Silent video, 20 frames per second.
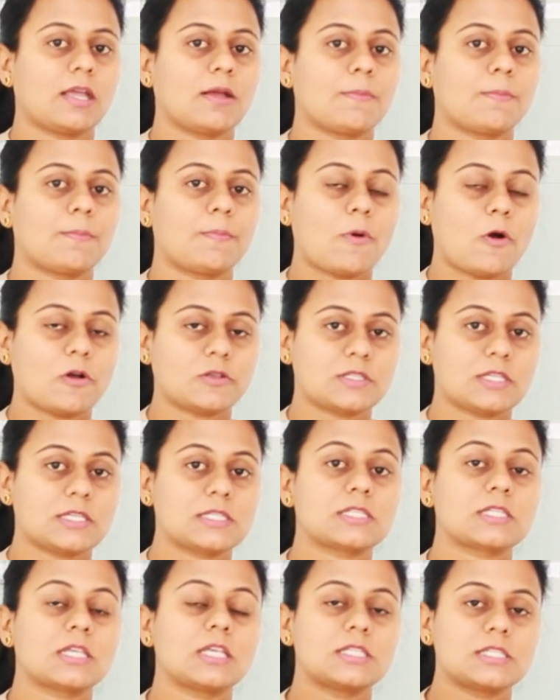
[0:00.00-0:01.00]
they
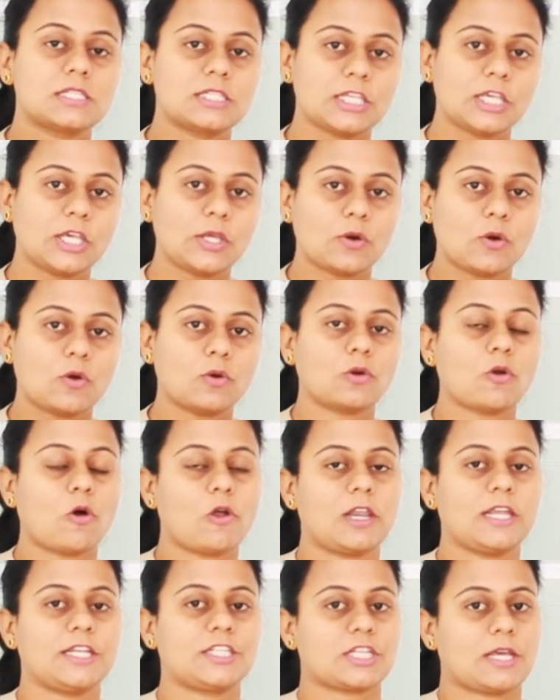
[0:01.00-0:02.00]
possess zero
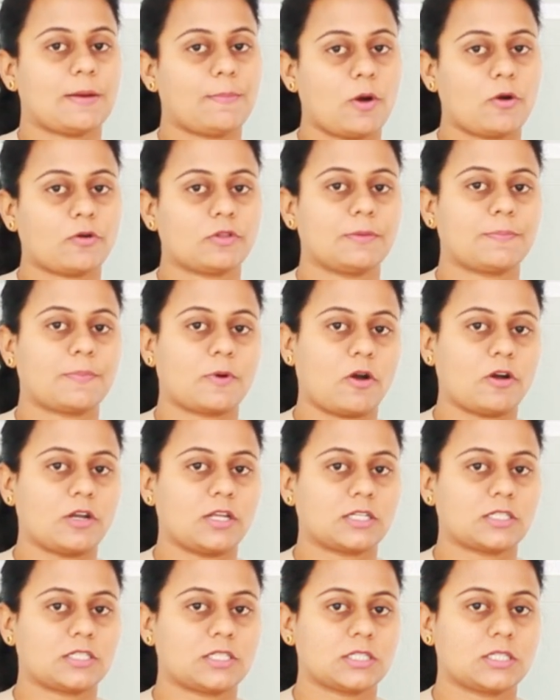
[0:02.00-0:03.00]
knowledge about the
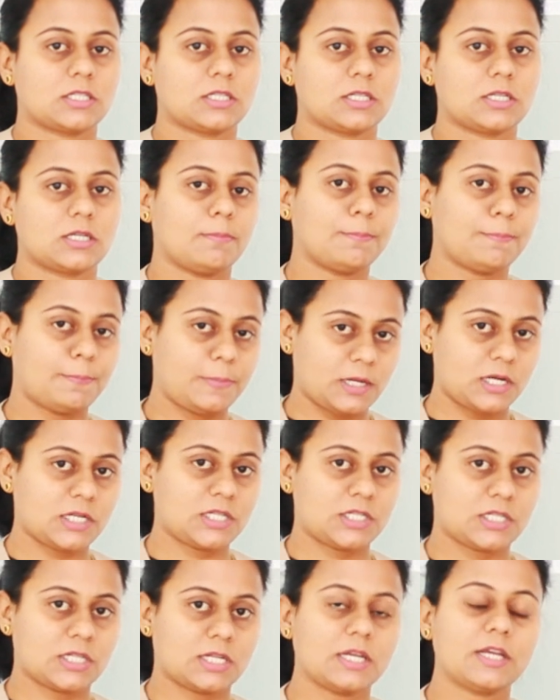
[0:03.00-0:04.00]
product or services.
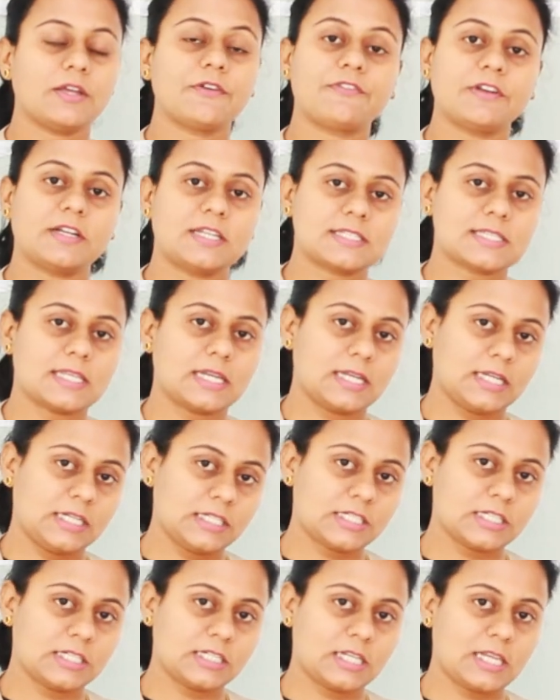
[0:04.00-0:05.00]
But if they are
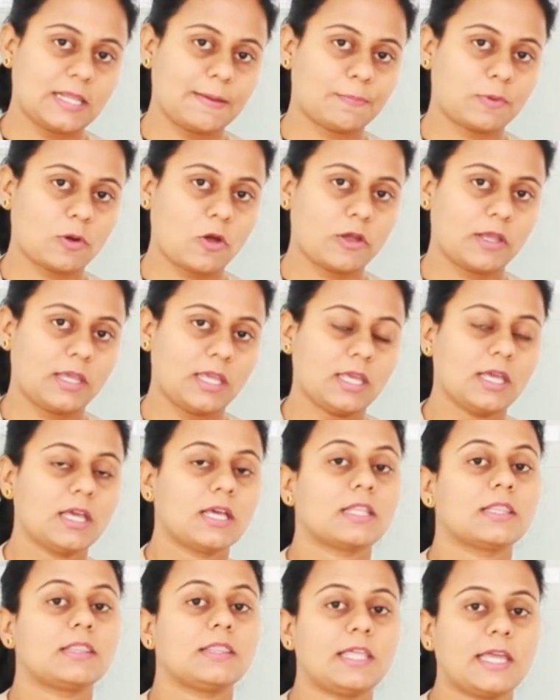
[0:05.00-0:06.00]
an internal
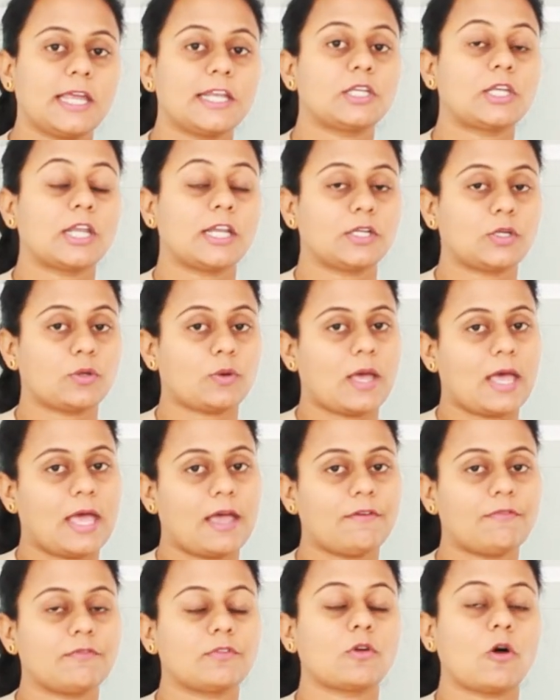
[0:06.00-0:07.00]
employees, they
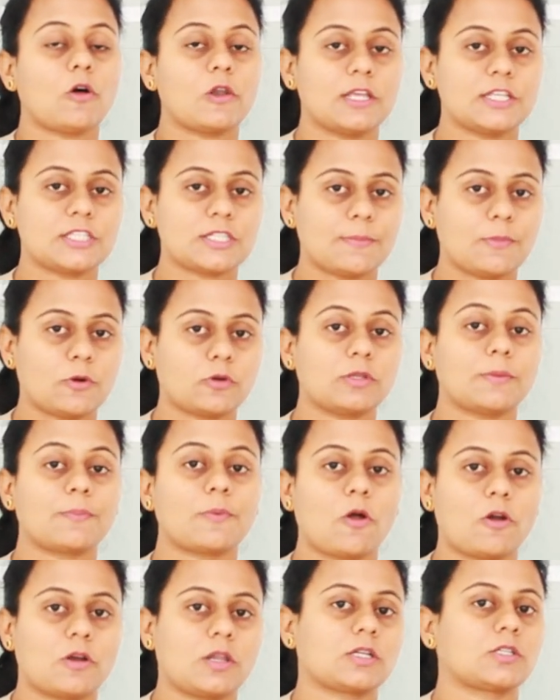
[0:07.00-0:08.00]
intend to have knowledge
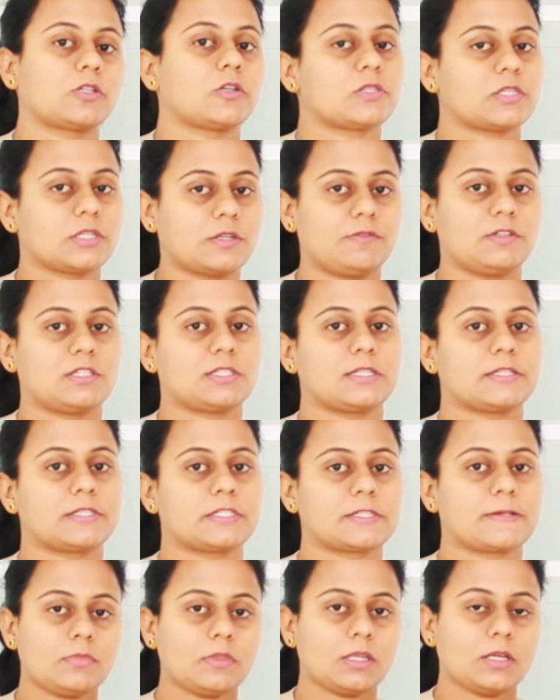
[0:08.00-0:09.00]
about the product and
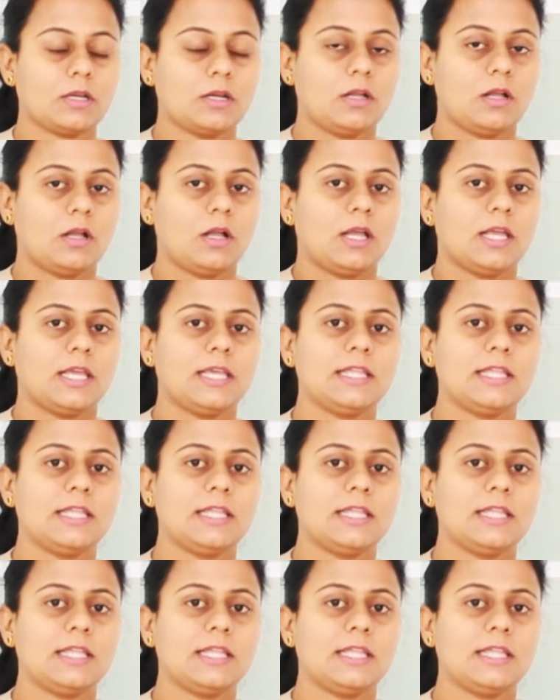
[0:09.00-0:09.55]
services.